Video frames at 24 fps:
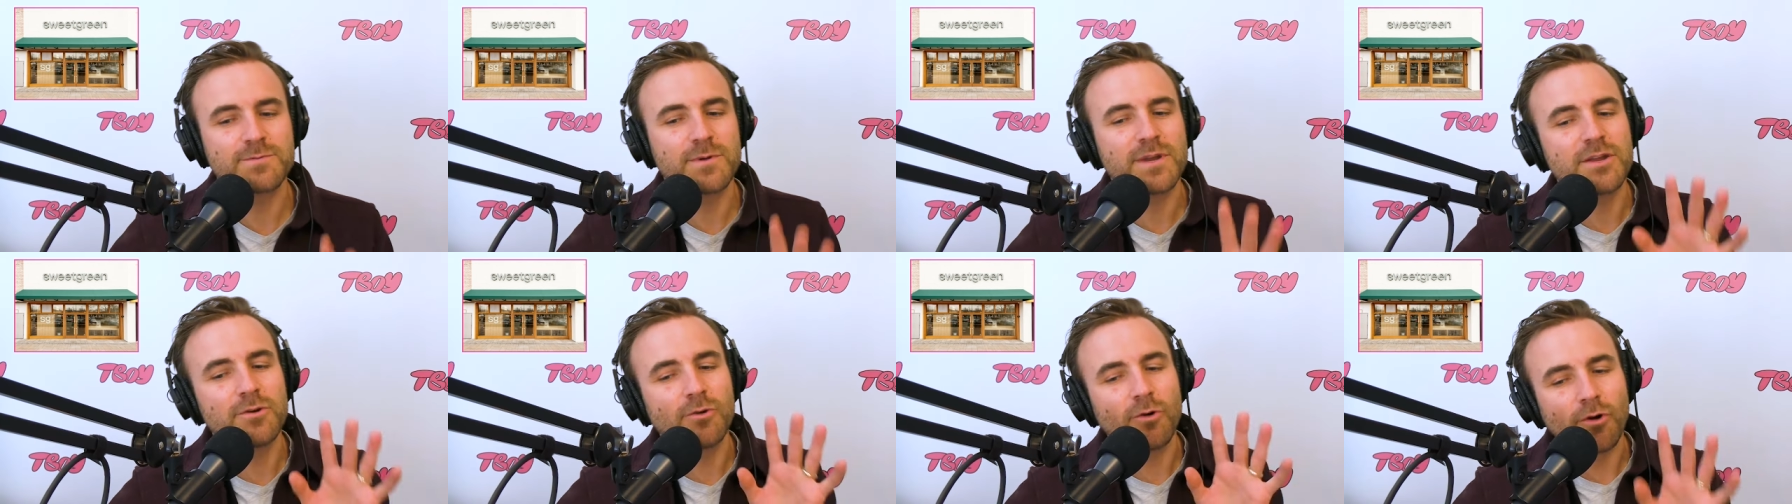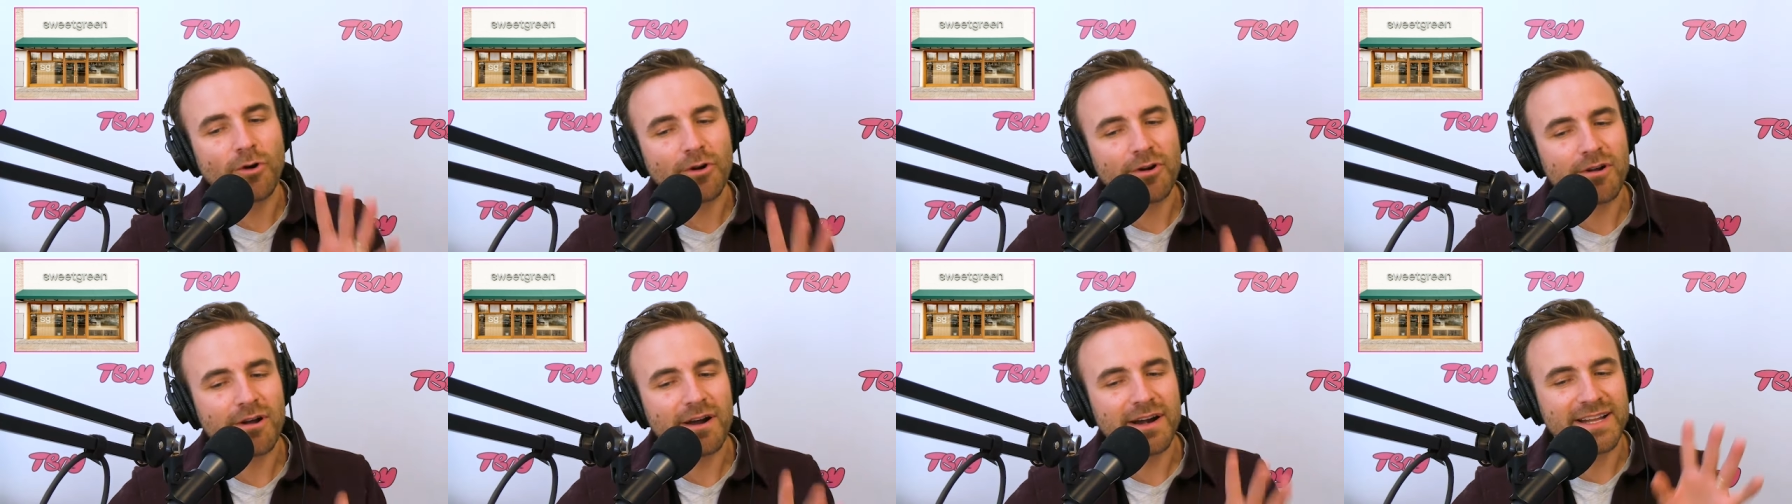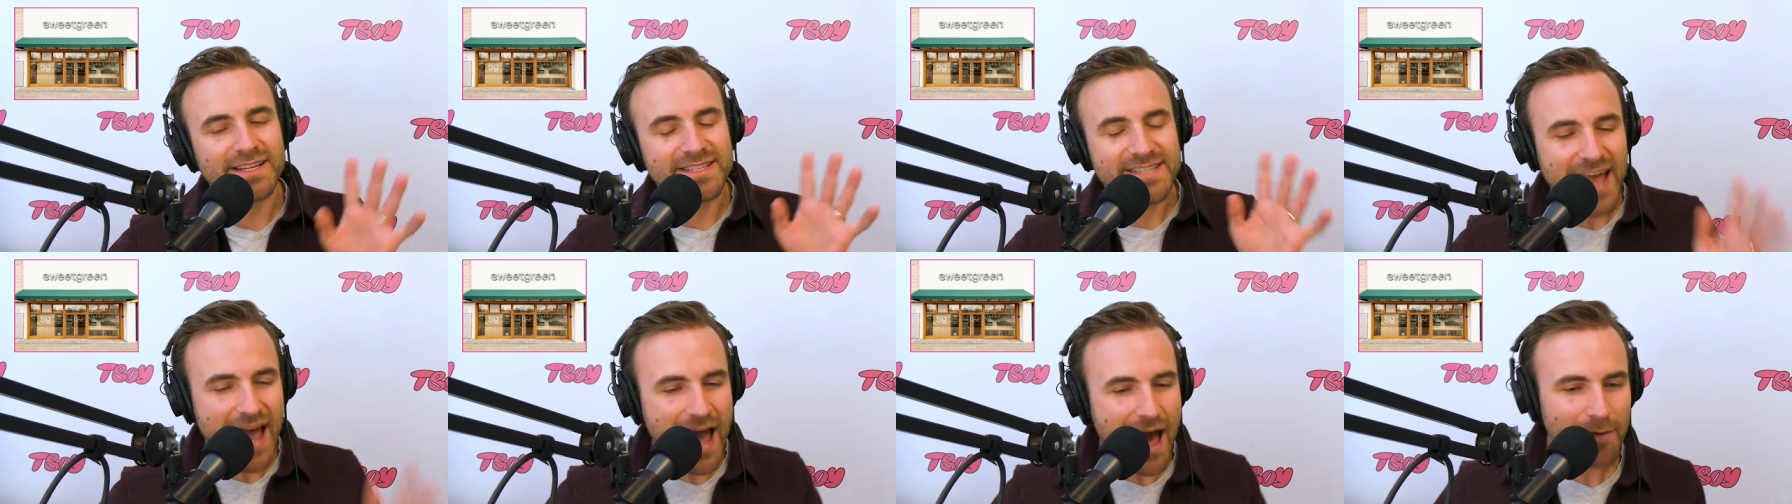when you order on
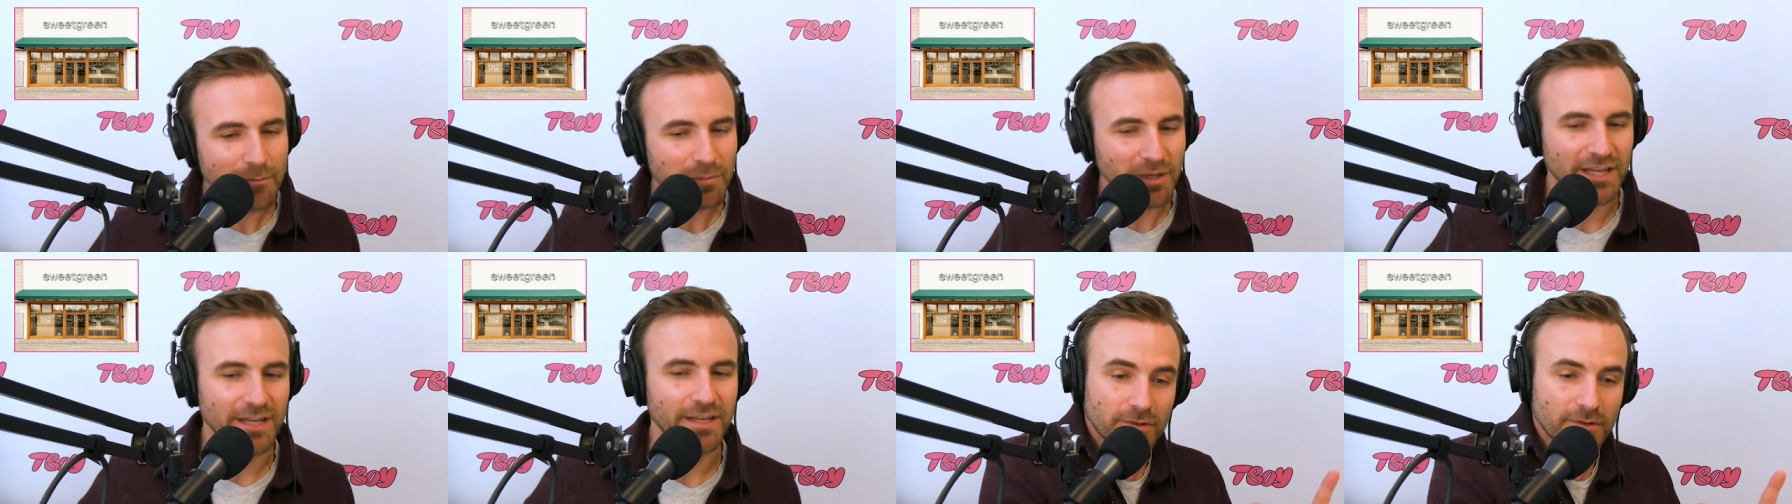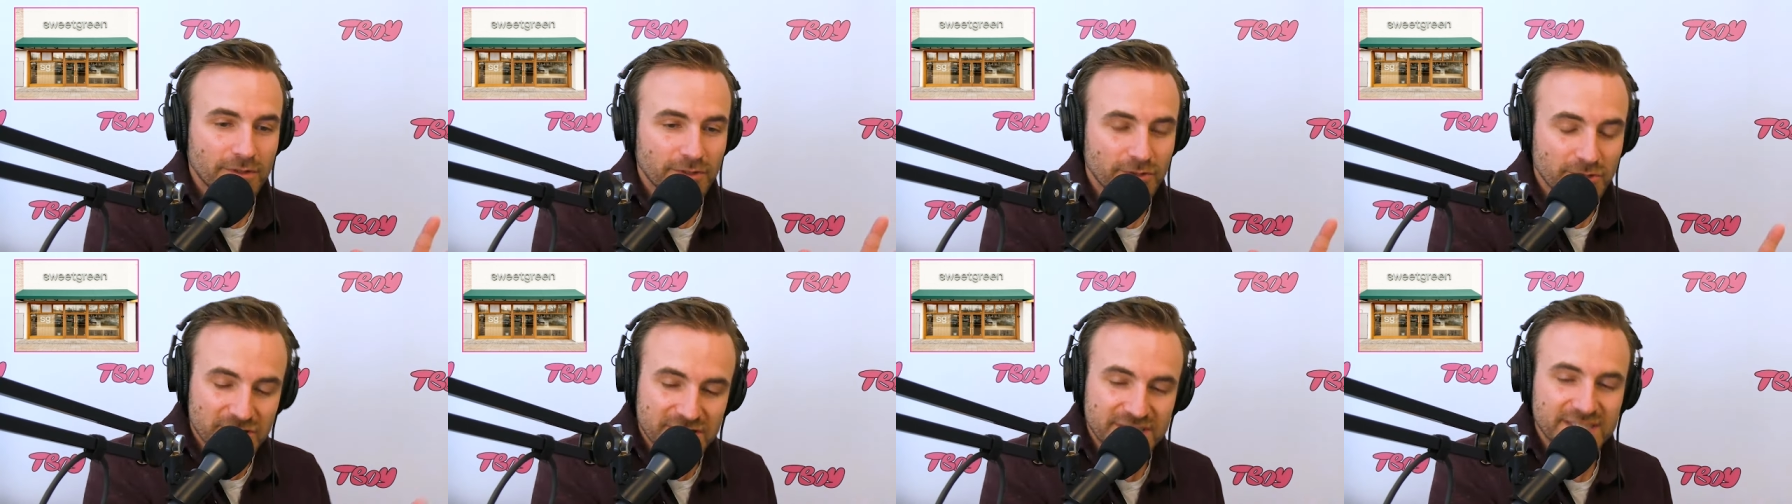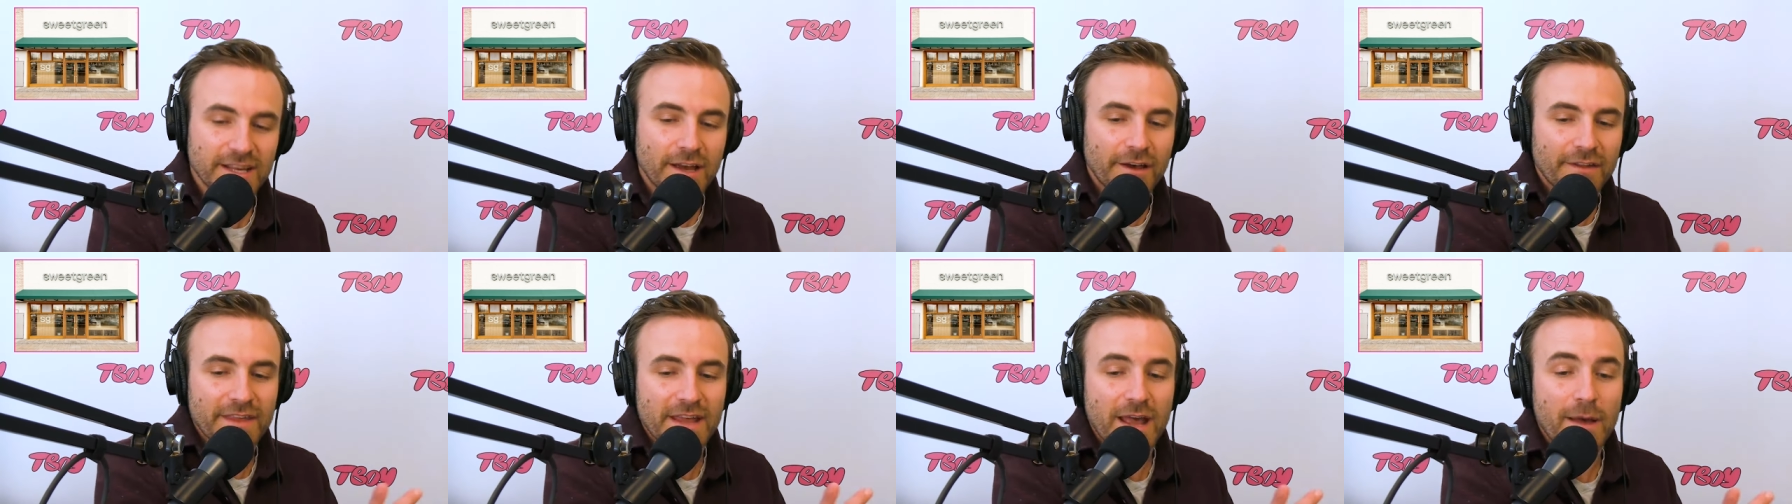a tablet, you
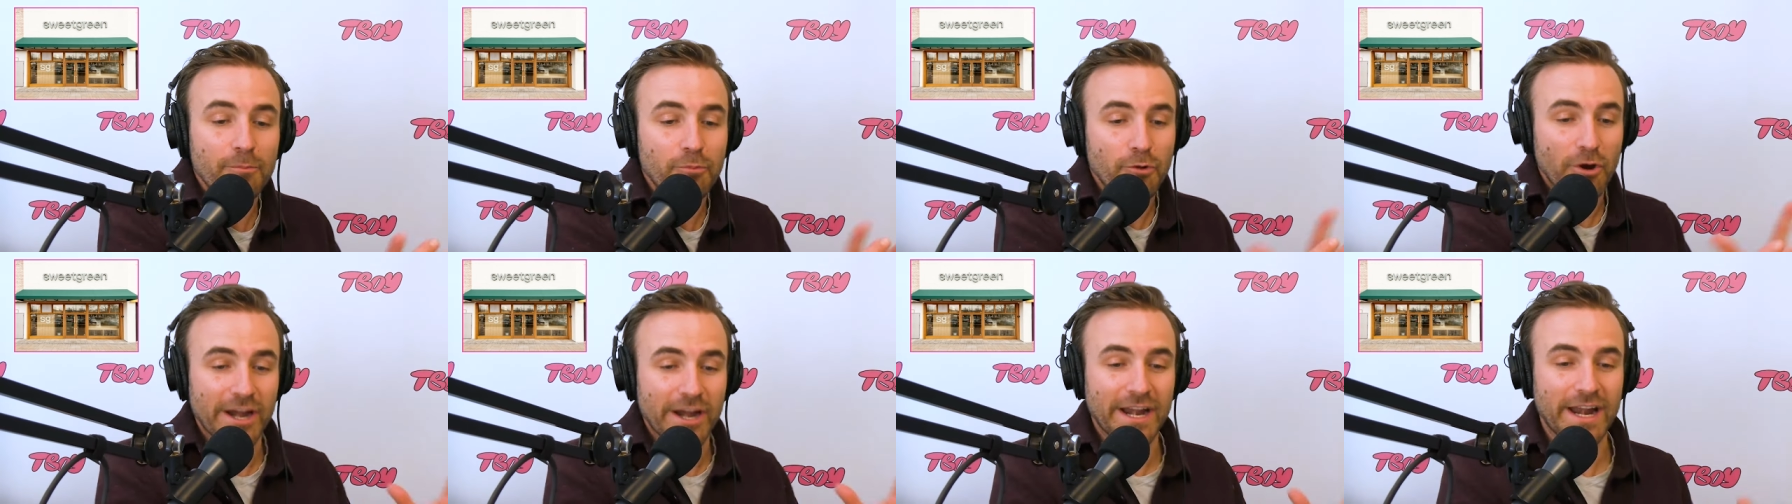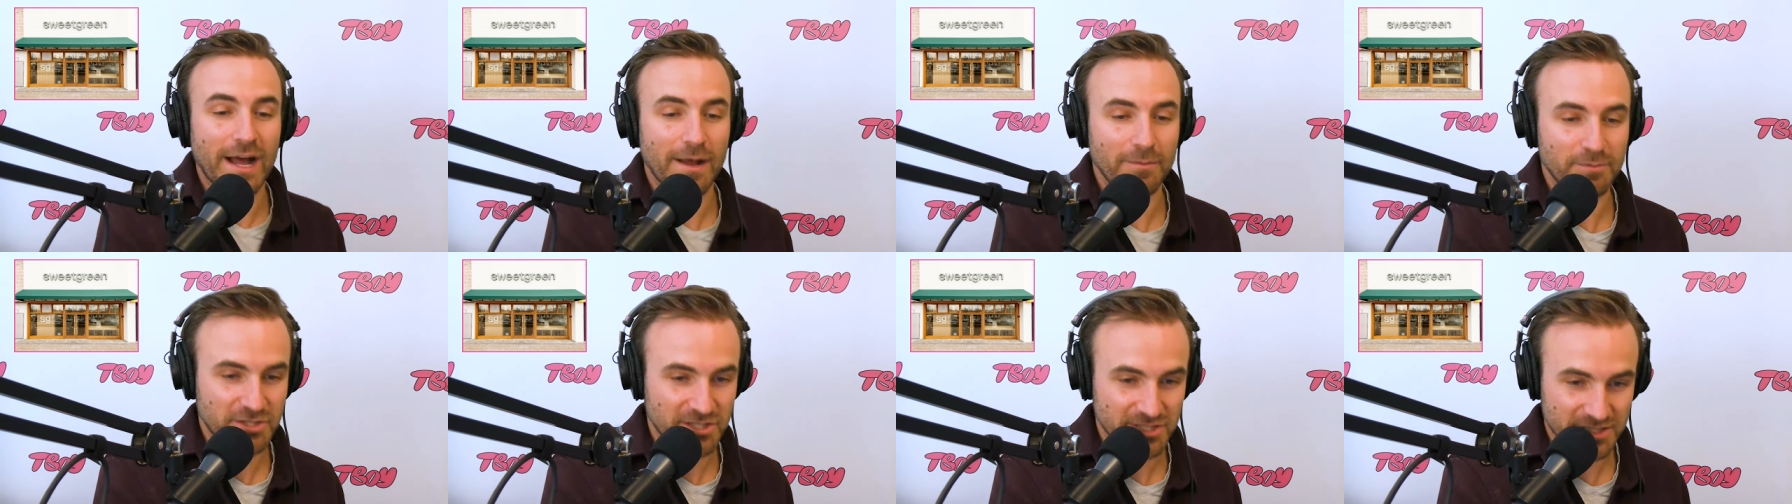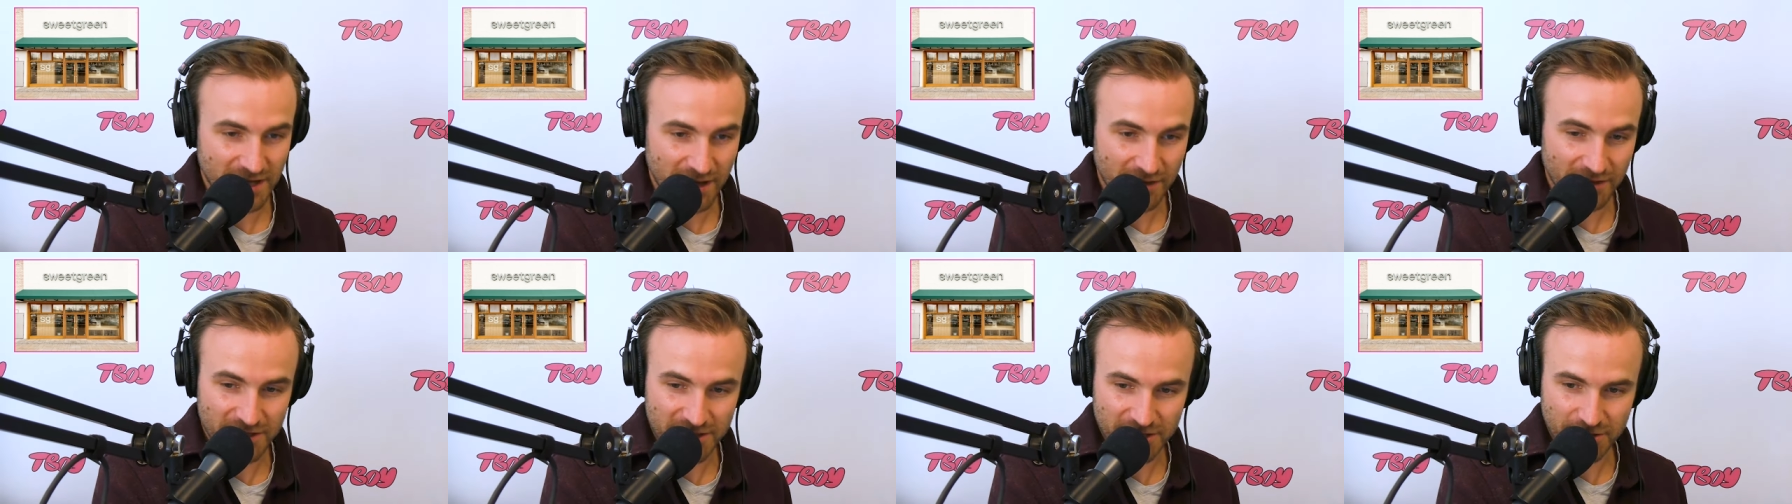see all the upgrade options
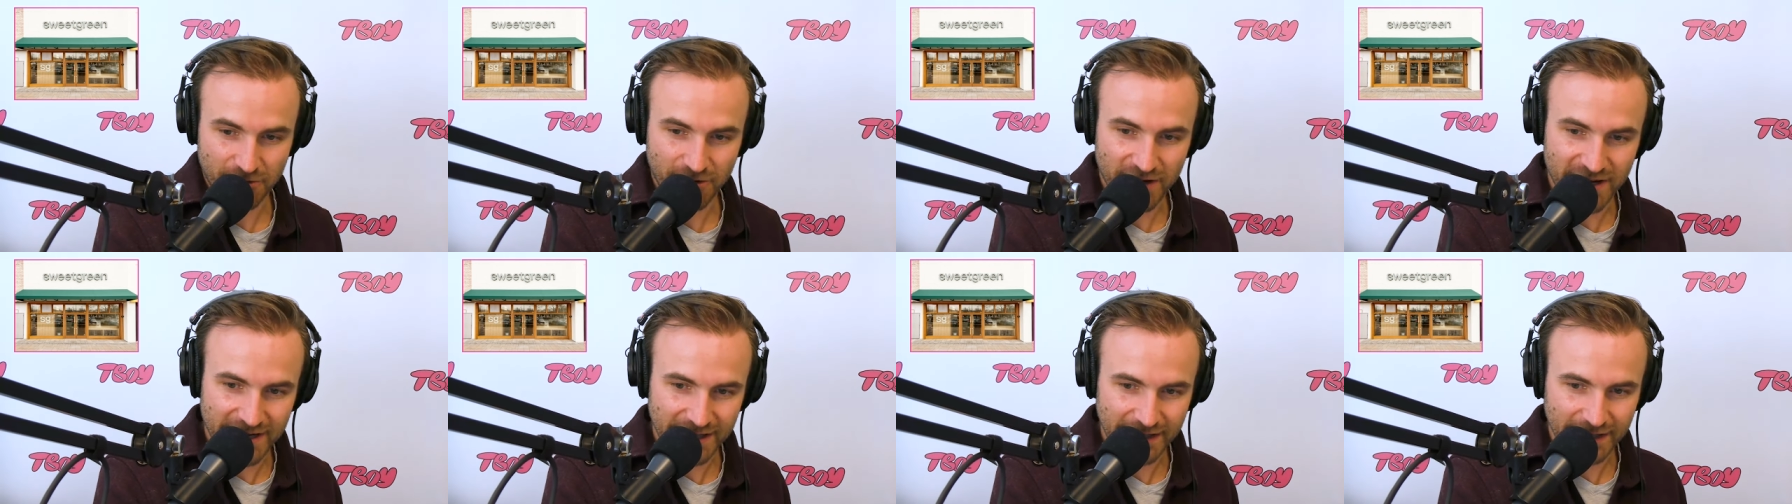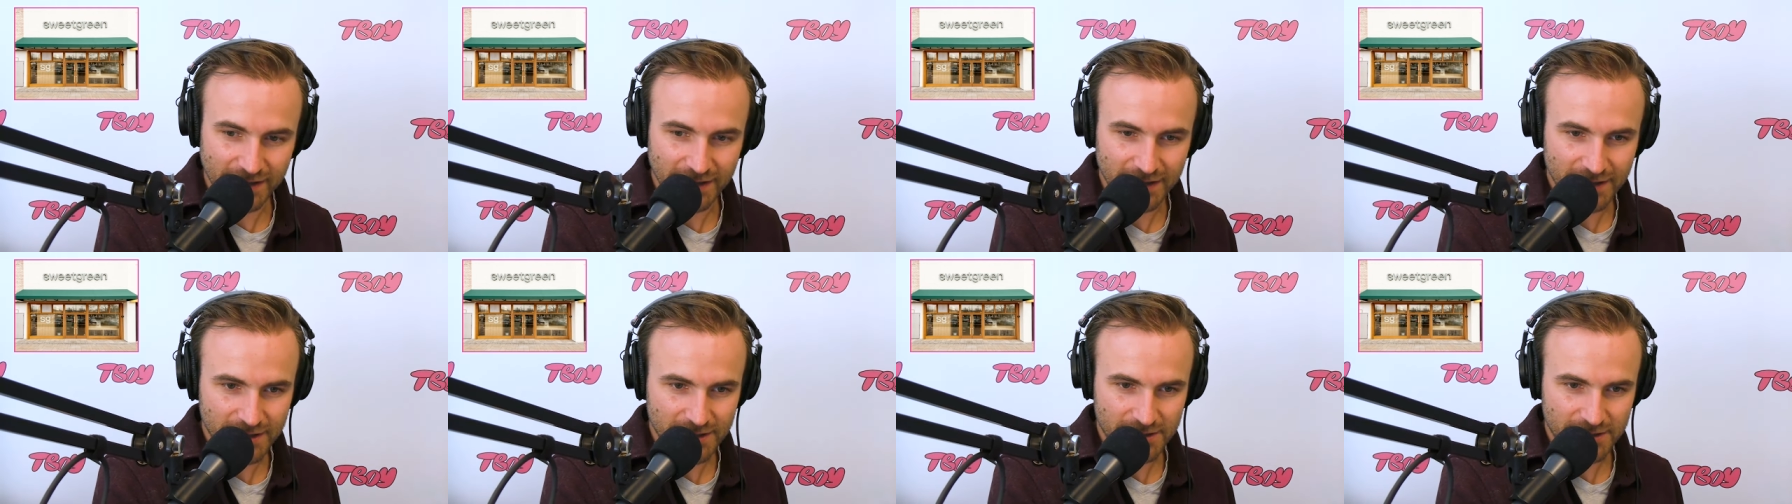on the screen.